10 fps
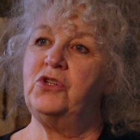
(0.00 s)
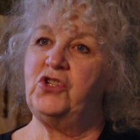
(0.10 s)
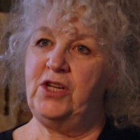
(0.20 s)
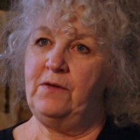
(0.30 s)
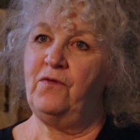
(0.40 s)
in
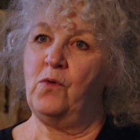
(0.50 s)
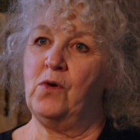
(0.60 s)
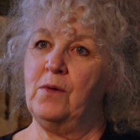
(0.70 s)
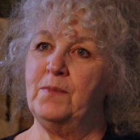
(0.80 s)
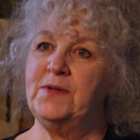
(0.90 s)
sheet
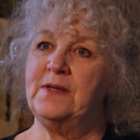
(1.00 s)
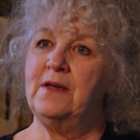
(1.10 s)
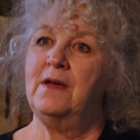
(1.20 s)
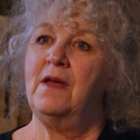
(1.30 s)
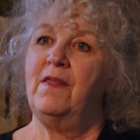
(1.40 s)
forms
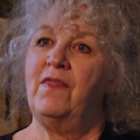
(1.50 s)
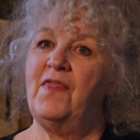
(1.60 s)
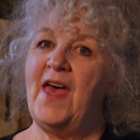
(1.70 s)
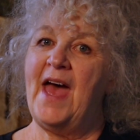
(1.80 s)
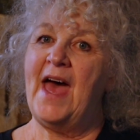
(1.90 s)

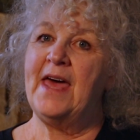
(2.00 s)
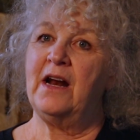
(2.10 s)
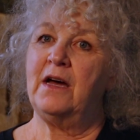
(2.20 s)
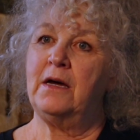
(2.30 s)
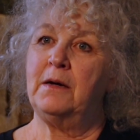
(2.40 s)
that
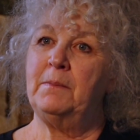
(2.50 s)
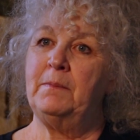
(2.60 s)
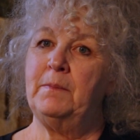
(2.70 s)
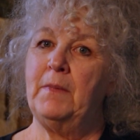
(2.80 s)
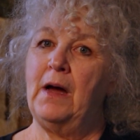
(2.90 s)

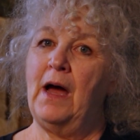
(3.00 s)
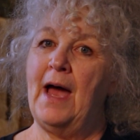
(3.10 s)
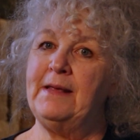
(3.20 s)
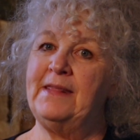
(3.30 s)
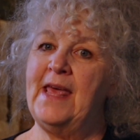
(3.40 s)

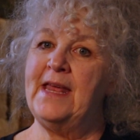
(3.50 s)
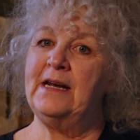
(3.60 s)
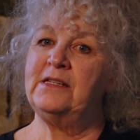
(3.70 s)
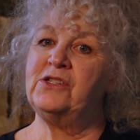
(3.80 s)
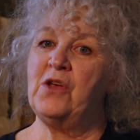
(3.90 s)
I
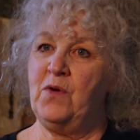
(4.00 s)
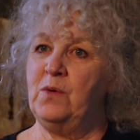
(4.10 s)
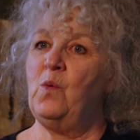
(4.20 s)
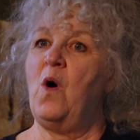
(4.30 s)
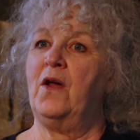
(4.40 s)
then soak
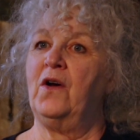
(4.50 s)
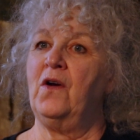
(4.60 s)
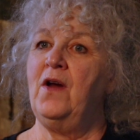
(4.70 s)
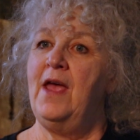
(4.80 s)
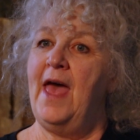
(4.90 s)
in
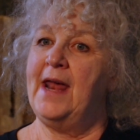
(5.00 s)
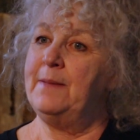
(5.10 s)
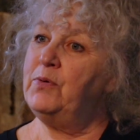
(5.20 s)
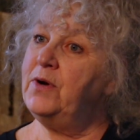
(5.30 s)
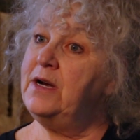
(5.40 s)
water, and I
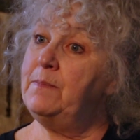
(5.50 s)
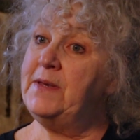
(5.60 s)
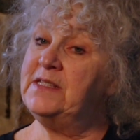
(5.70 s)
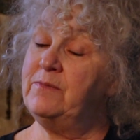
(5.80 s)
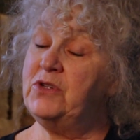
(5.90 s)
put in a
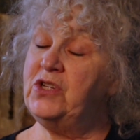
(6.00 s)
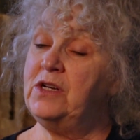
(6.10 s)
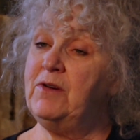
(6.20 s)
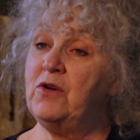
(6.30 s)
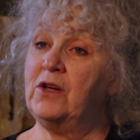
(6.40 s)
piece of
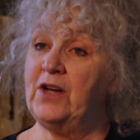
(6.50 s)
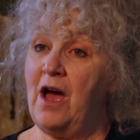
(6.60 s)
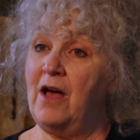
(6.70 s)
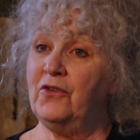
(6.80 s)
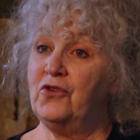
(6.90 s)
machinery called a
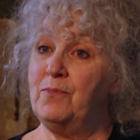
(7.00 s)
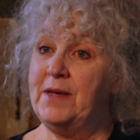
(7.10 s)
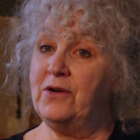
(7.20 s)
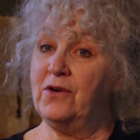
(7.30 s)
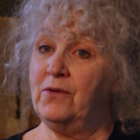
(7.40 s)
Hollander
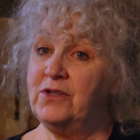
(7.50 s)
beater.